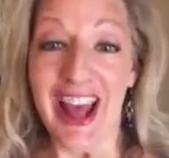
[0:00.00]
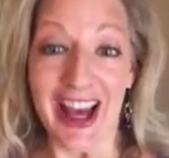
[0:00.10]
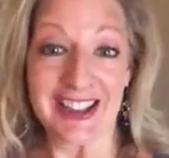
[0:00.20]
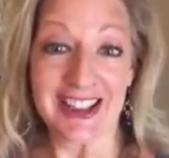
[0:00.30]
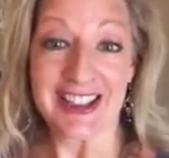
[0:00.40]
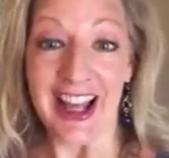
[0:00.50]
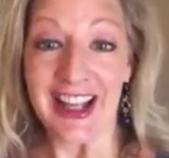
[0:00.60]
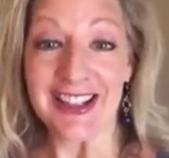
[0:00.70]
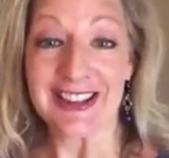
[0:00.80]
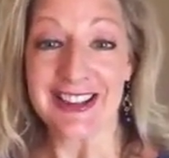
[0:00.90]
and
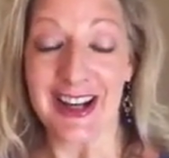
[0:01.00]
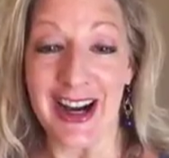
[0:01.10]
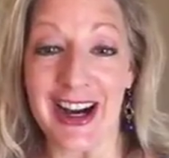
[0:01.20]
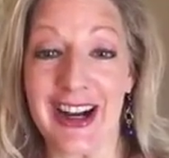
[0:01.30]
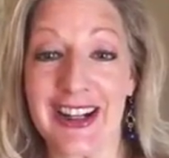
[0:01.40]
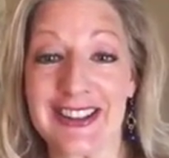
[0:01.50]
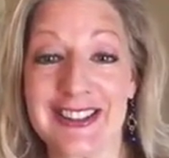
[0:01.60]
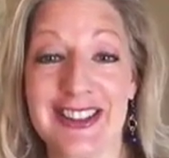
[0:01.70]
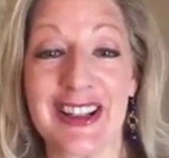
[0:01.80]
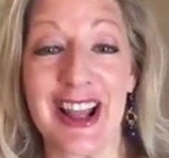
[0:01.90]
today is
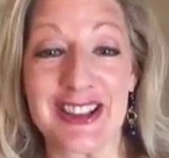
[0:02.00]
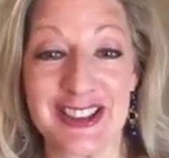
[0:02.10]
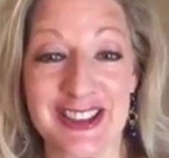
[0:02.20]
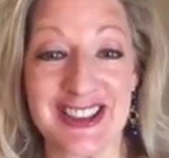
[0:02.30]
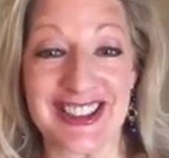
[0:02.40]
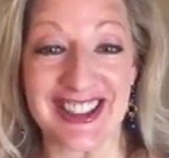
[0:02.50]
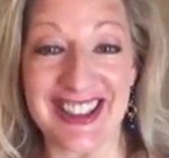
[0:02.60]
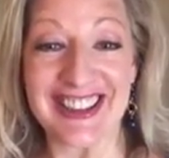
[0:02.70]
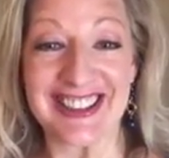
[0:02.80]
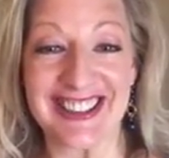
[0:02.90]
lesson
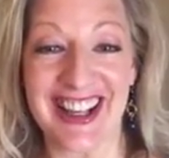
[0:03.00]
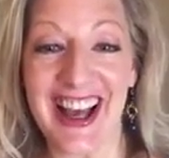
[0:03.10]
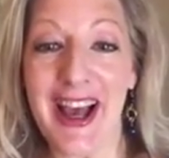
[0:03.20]
6